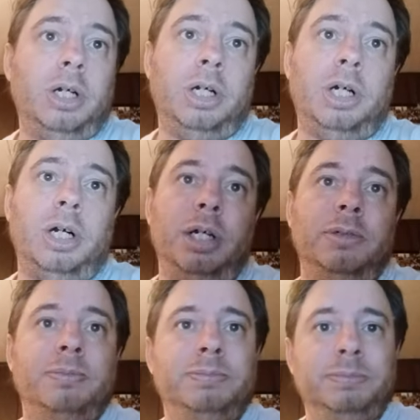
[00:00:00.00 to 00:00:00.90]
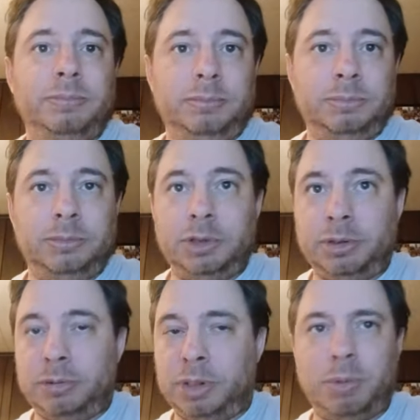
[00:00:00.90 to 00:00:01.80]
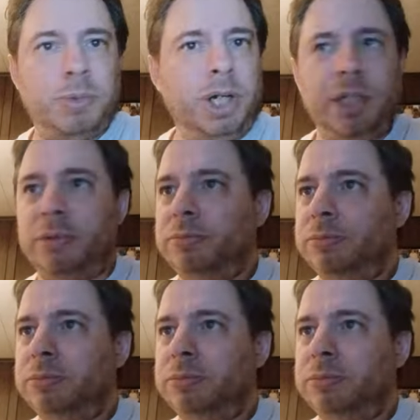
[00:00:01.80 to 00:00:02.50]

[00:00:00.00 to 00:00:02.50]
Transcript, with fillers: Uh, I don't know why